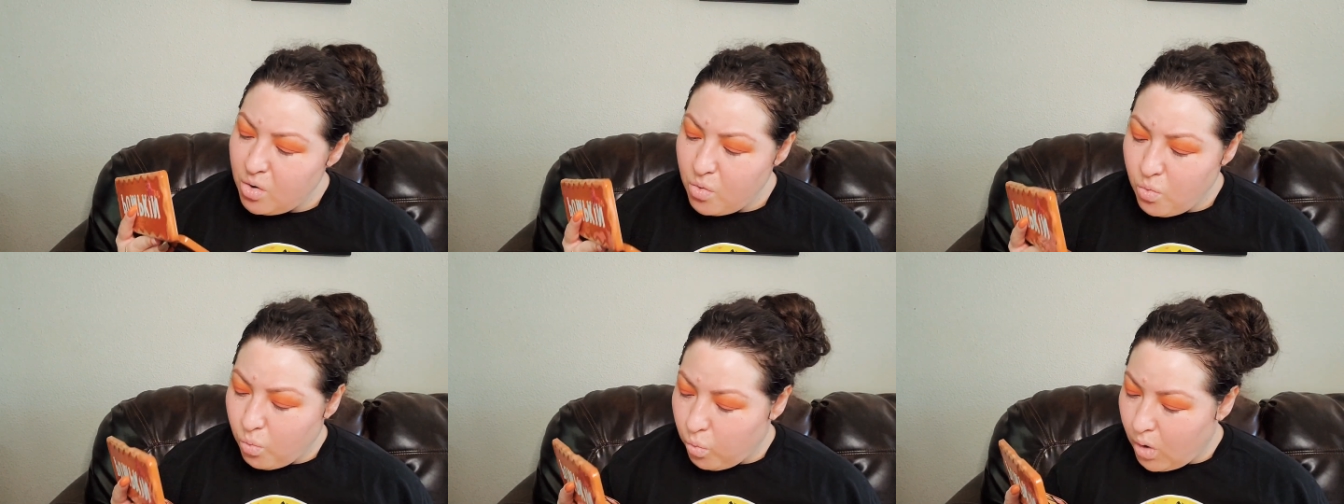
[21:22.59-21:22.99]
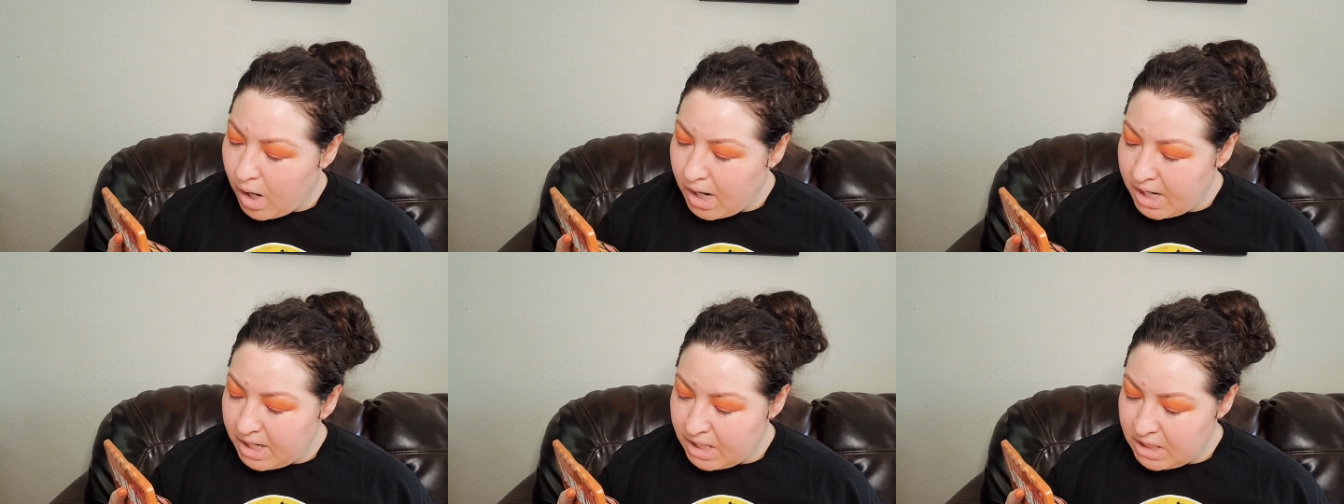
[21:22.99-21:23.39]

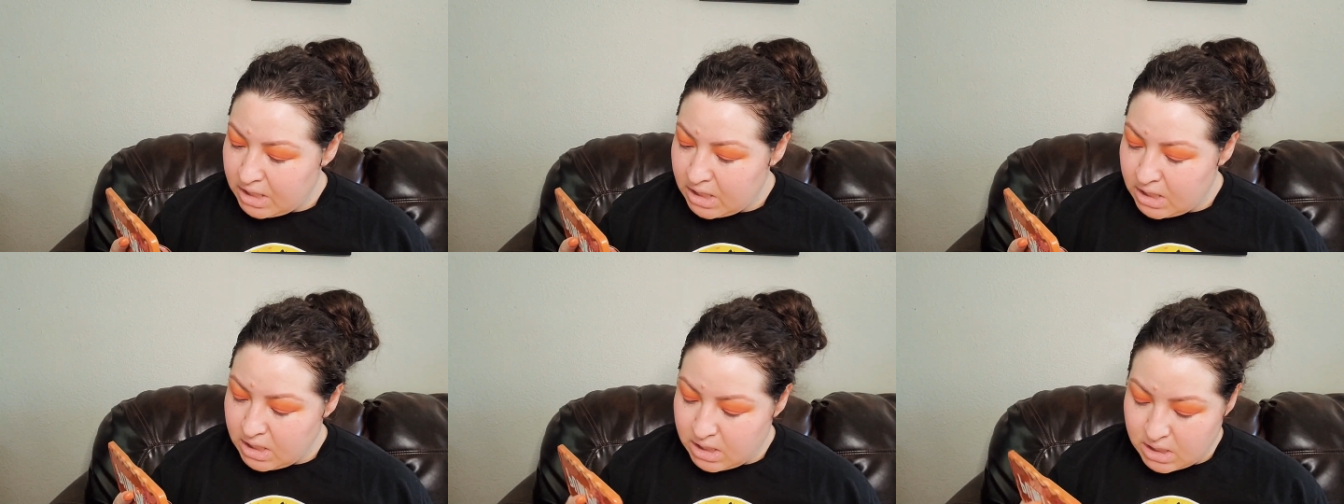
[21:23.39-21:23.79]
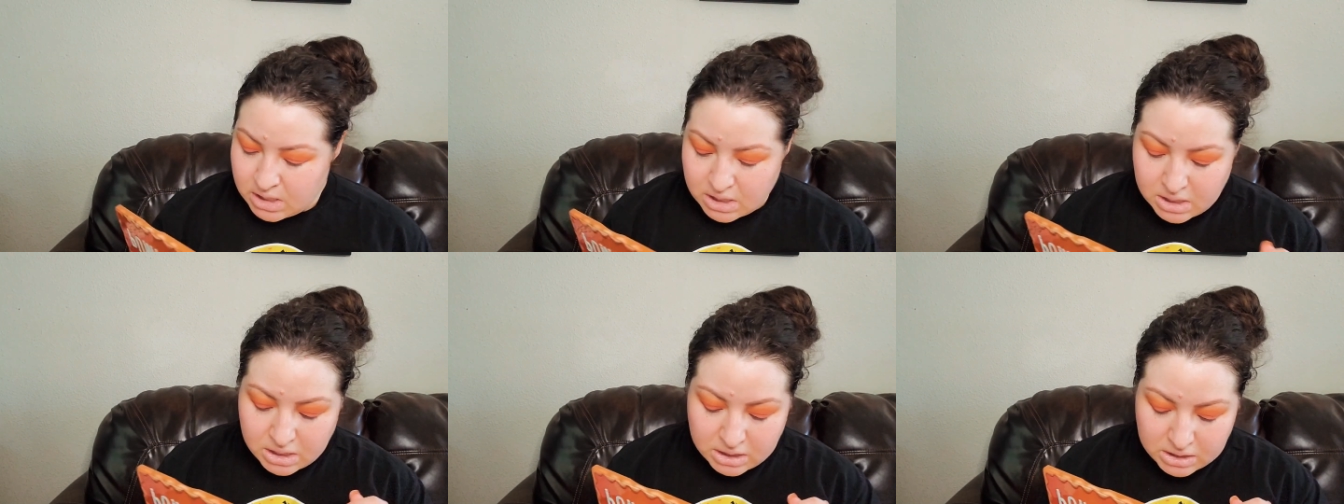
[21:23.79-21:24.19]
wine
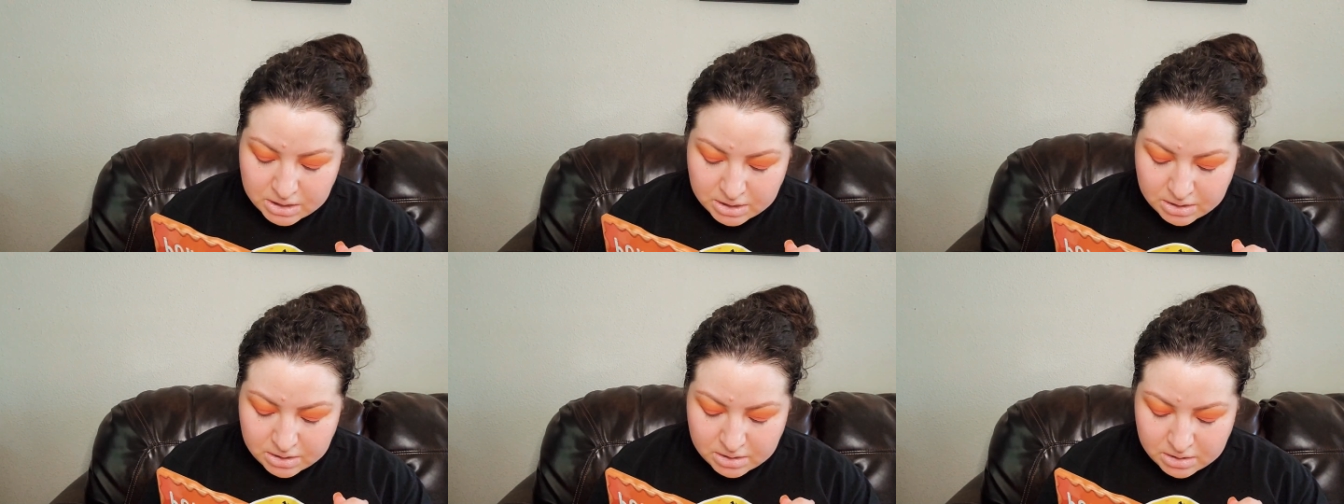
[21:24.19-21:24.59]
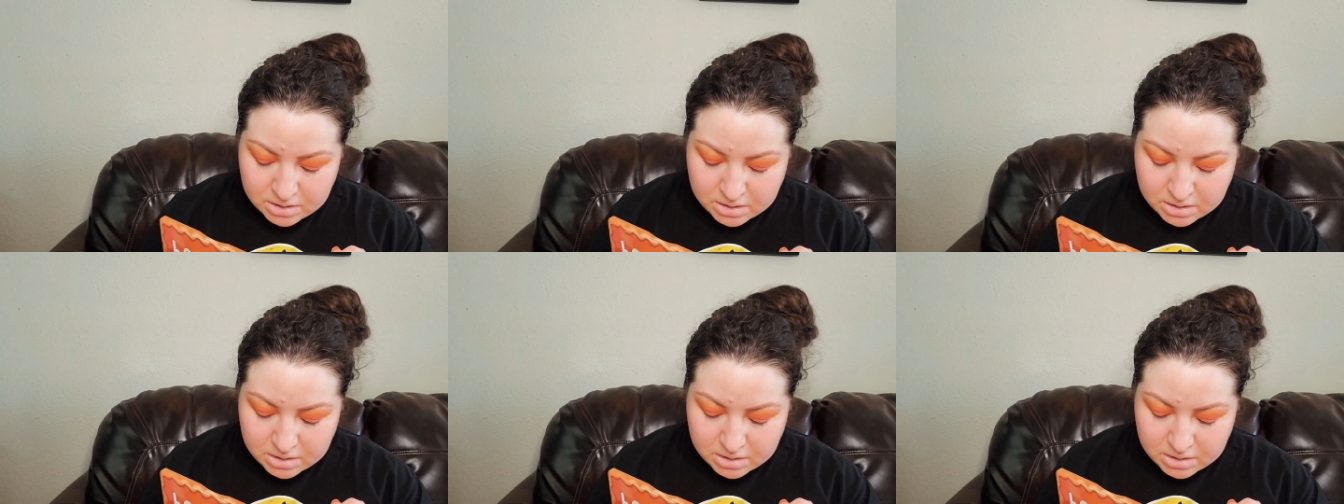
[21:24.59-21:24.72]
color